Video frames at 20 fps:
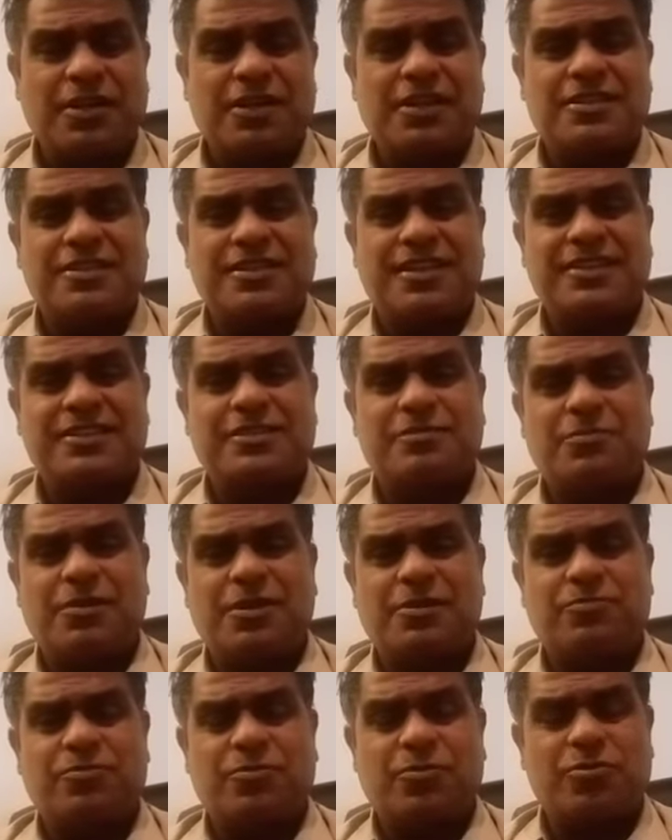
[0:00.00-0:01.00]

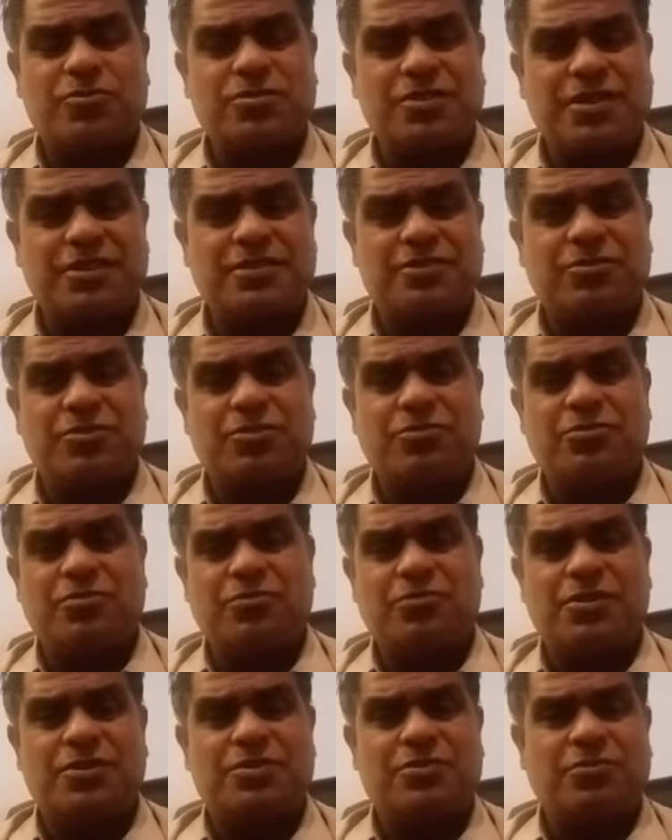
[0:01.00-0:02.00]
assessment process due to
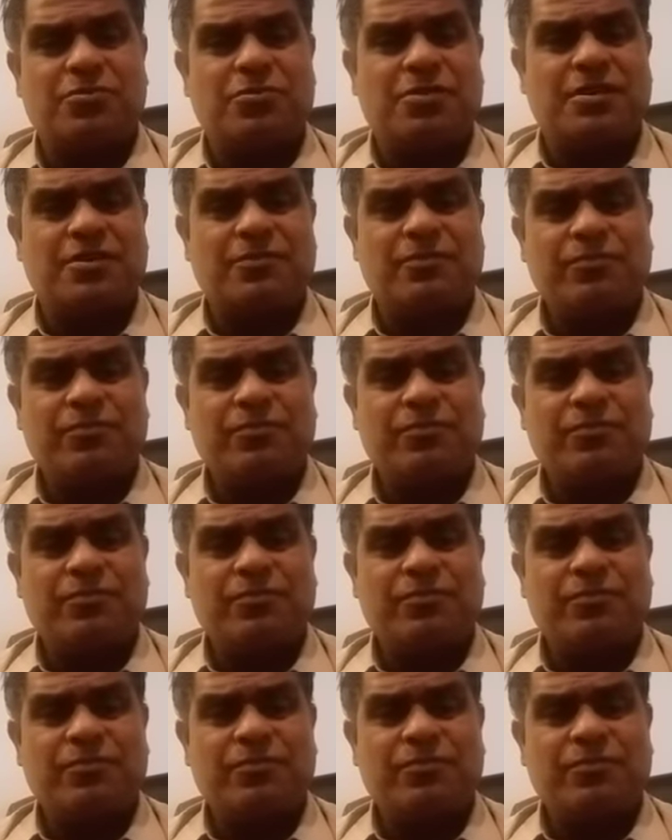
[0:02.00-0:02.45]
which our